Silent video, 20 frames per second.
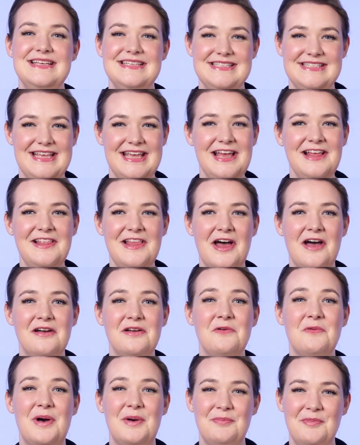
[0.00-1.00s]
Sing
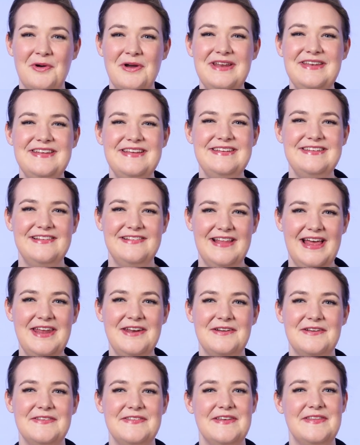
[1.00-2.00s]
along while pointing to
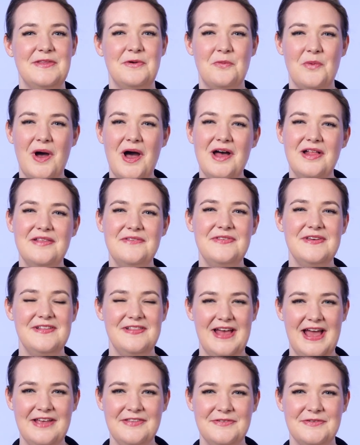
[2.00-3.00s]
letters on the wall of the
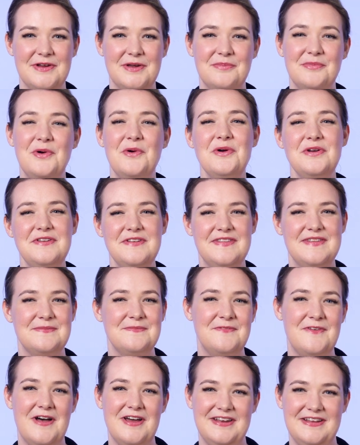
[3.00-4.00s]
classroom or to
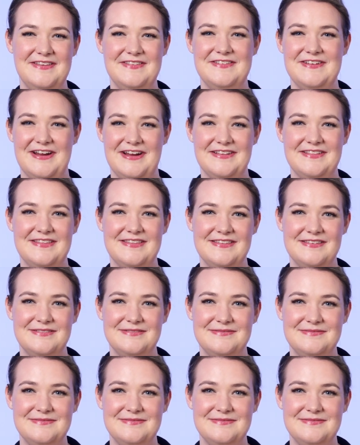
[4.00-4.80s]
some phonics charts.